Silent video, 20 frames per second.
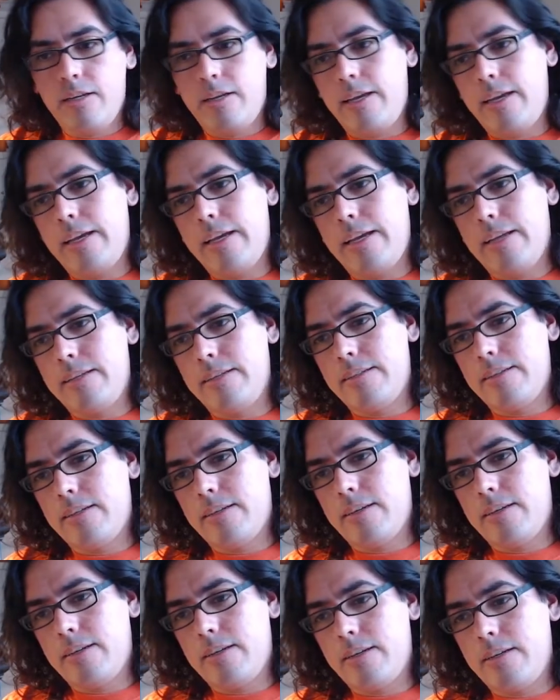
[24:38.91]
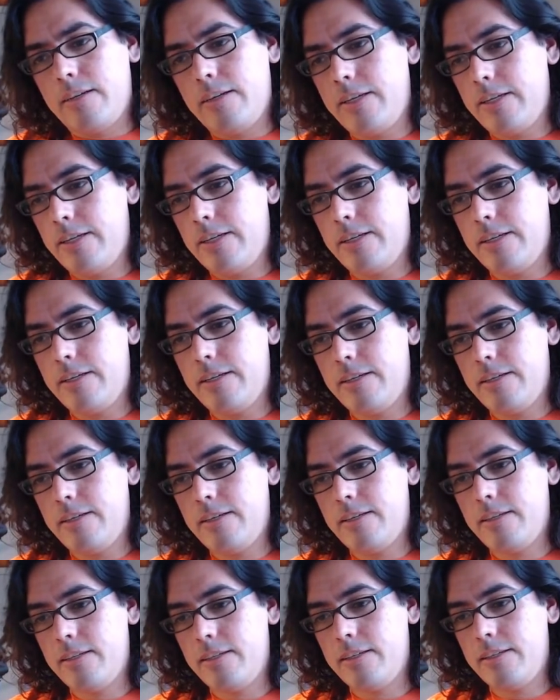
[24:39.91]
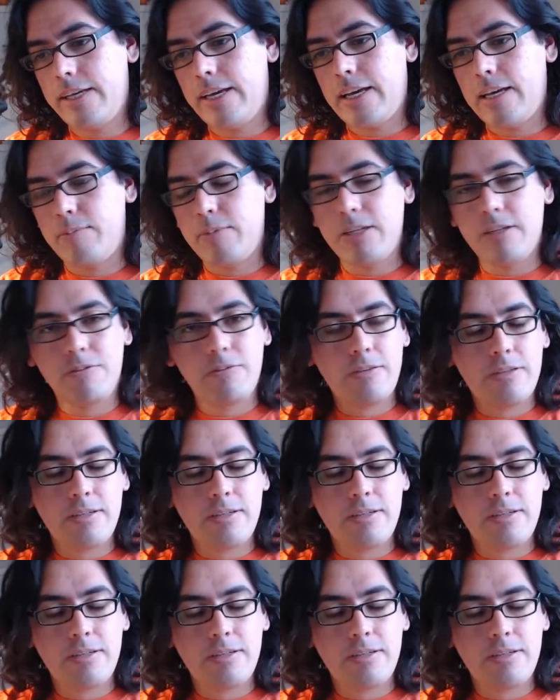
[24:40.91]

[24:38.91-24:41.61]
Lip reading: And yeah, I mean, if